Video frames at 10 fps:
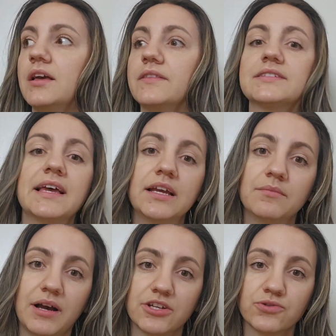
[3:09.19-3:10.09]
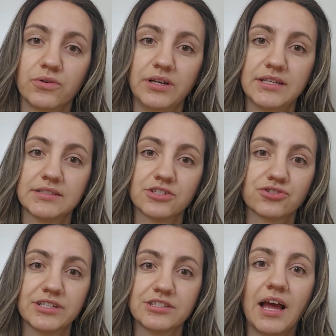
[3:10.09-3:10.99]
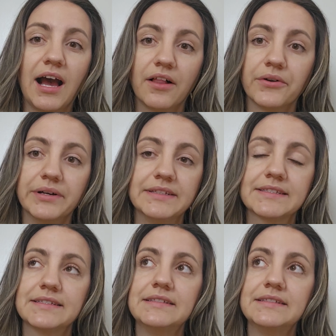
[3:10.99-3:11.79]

The second module is the stress tolerance.